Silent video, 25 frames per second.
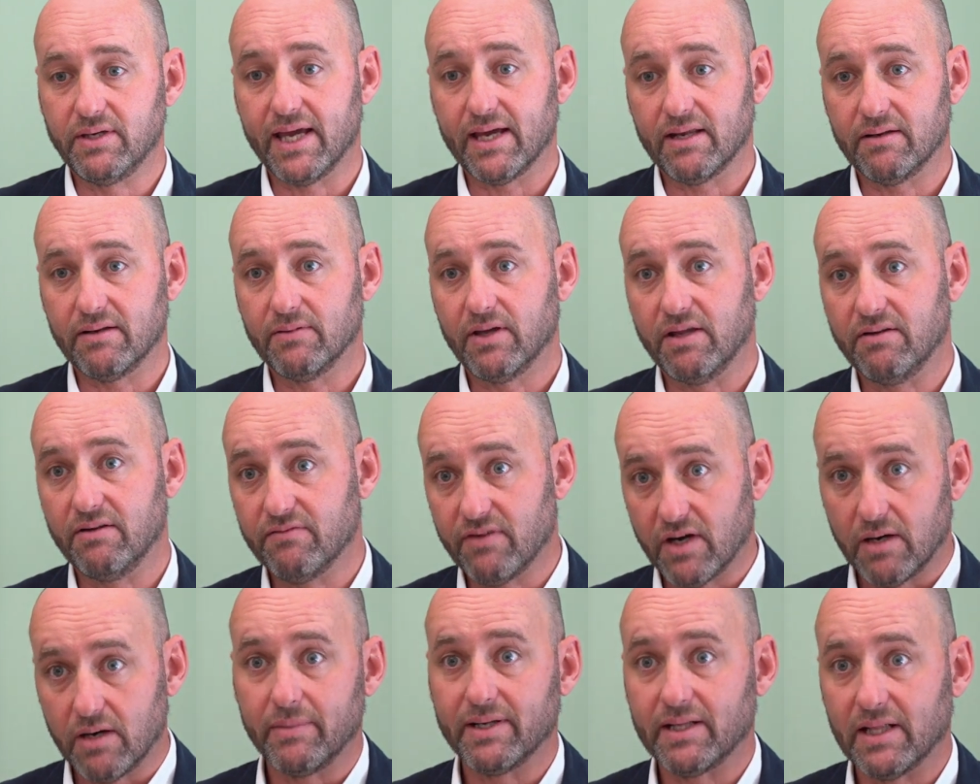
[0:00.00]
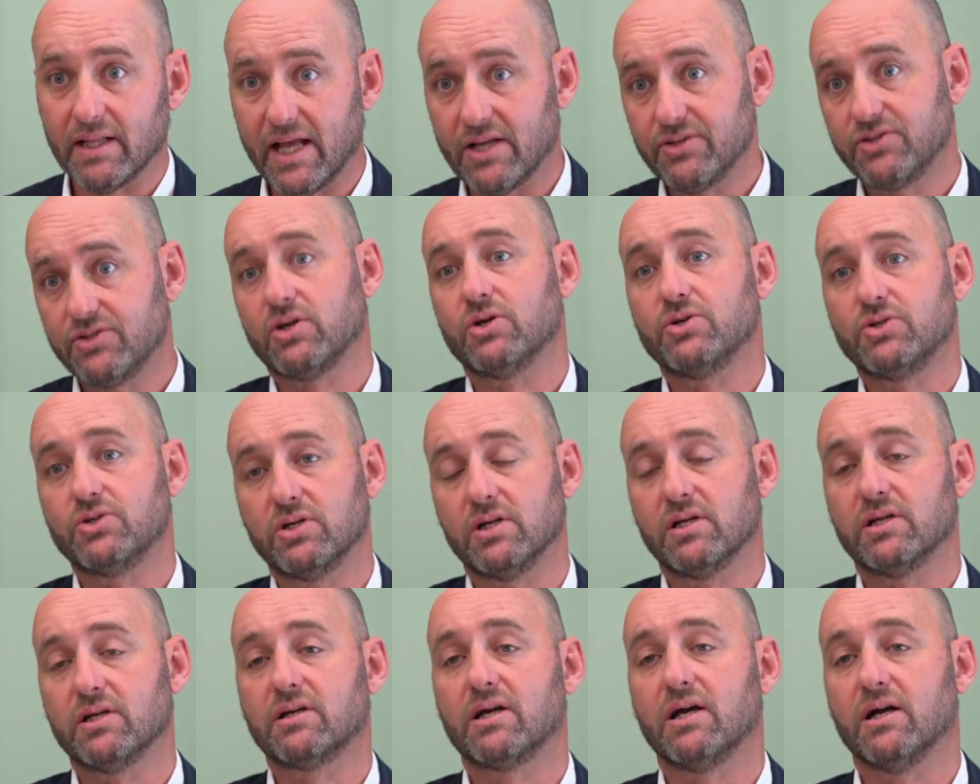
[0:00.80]
get environmental and
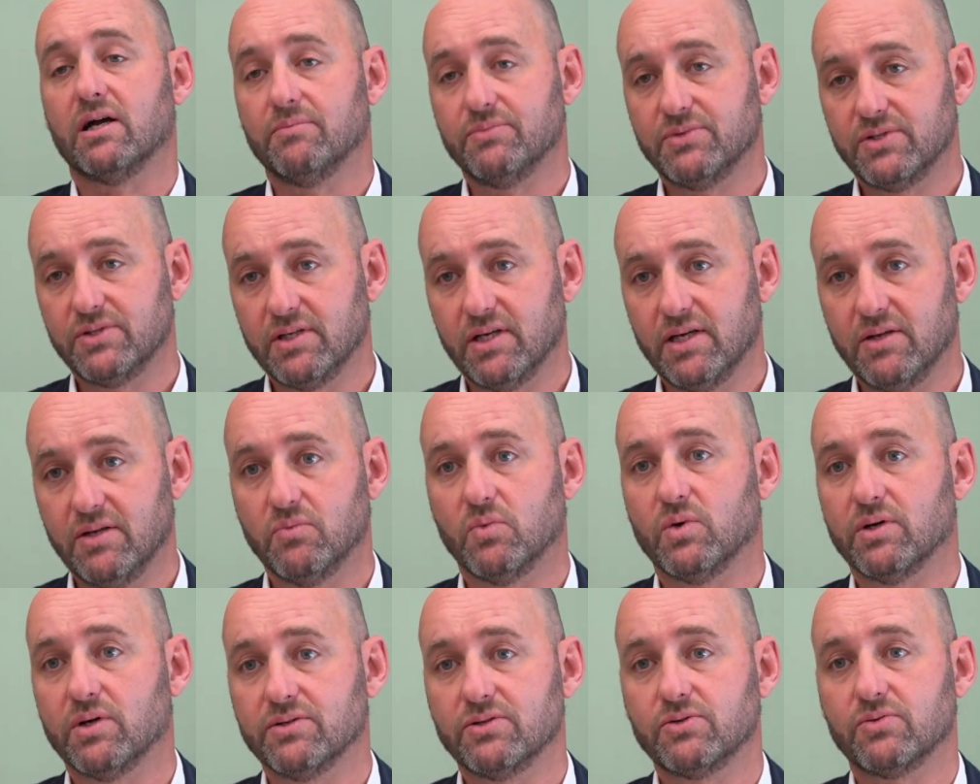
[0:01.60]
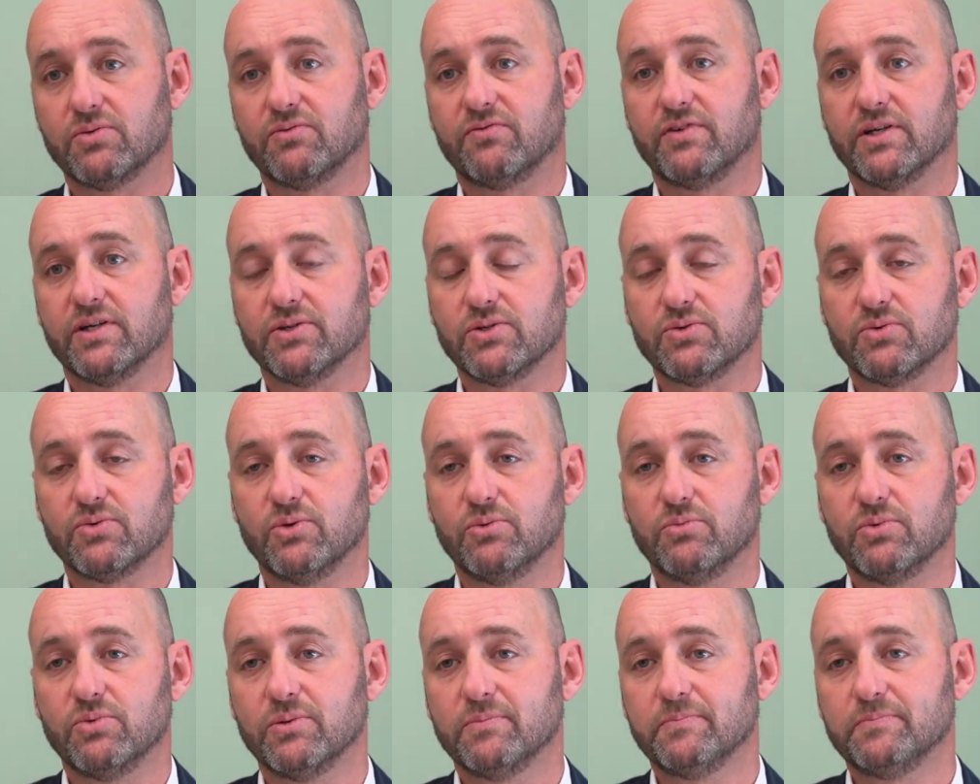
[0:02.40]
social outcomes in one fell
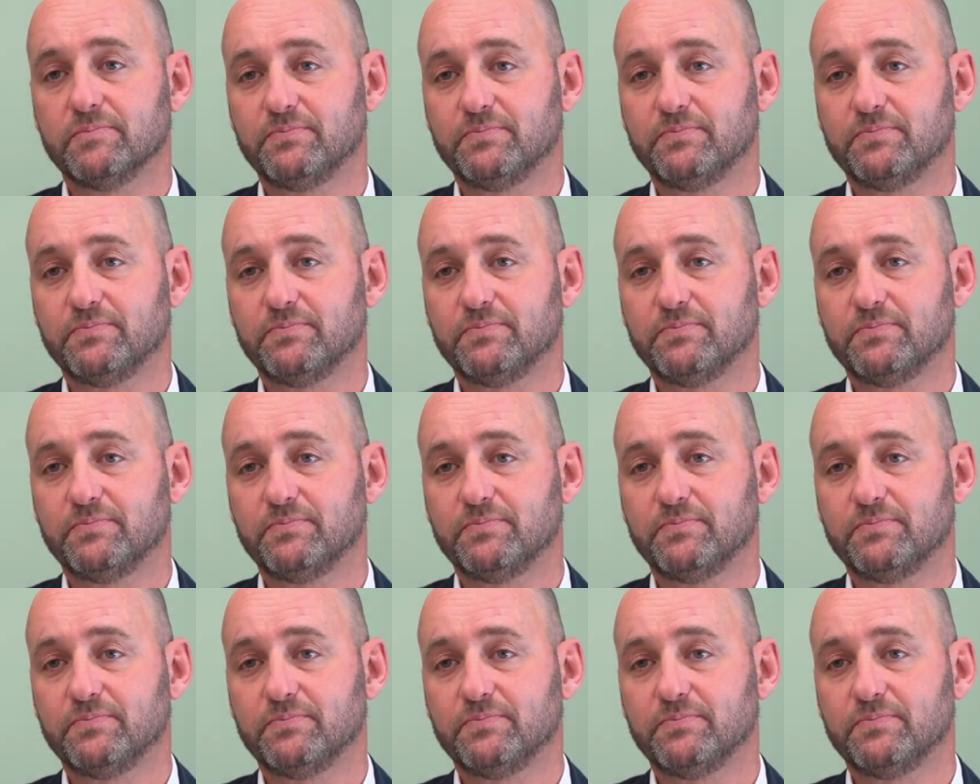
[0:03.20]
swoop.